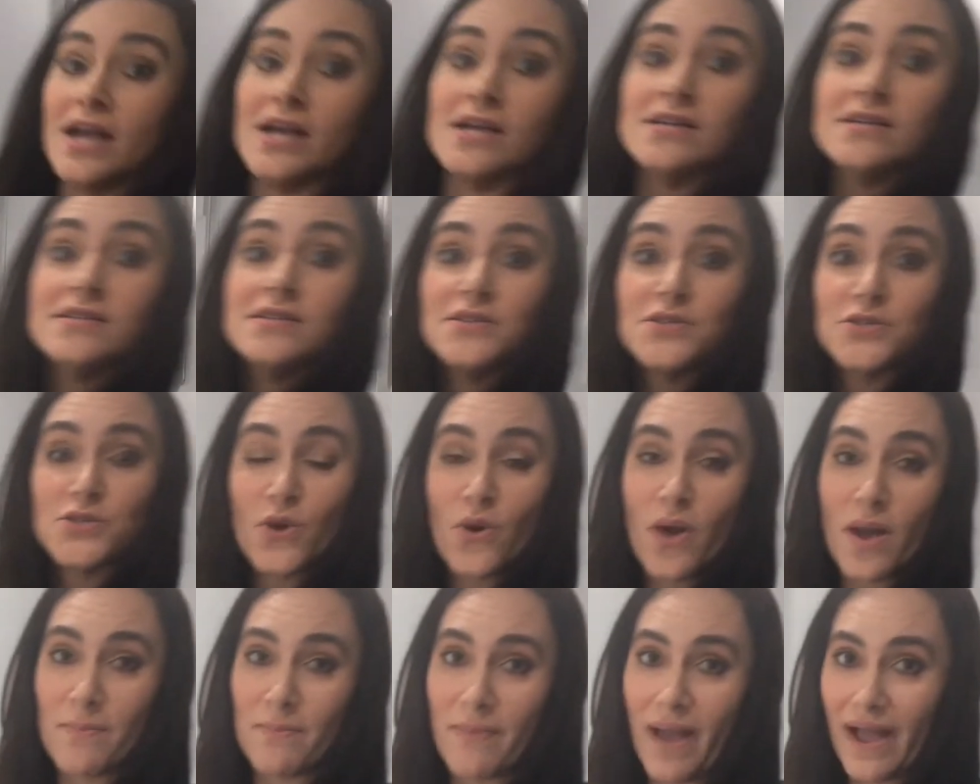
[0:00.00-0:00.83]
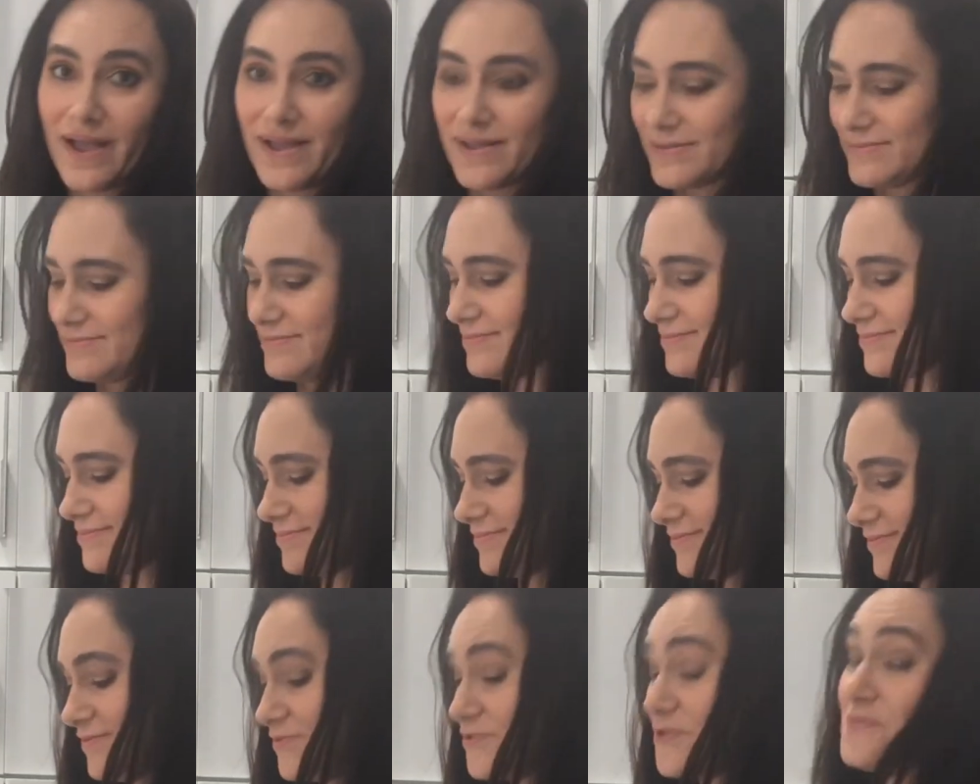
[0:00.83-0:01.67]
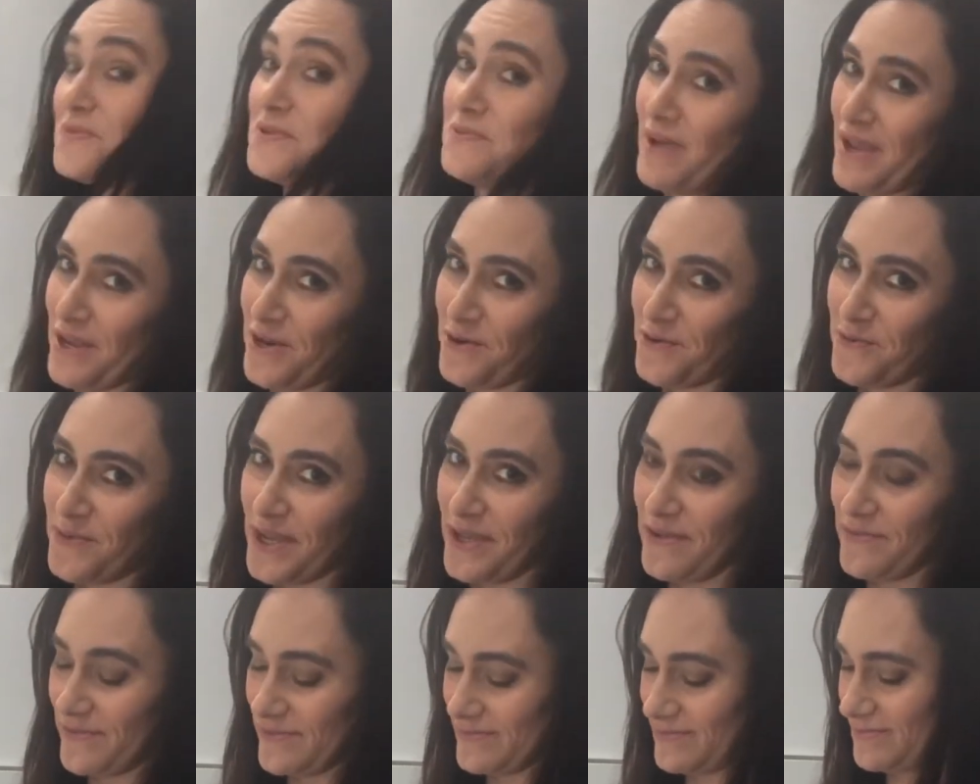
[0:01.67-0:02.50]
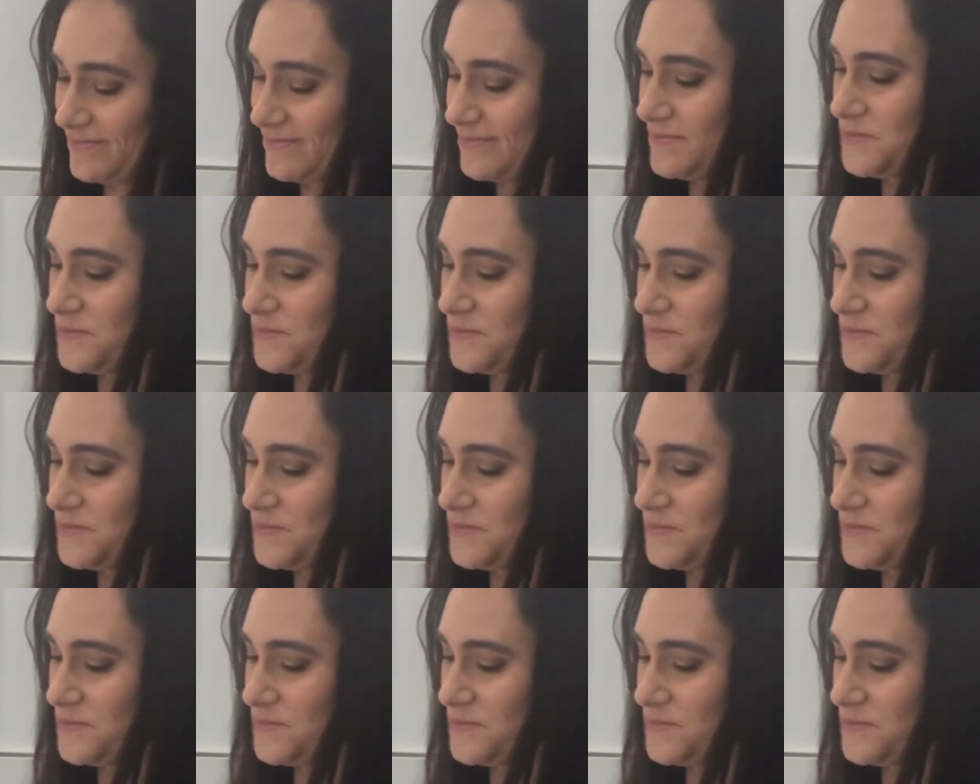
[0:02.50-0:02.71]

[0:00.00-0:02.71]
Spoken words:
So I'm back from the microwave. So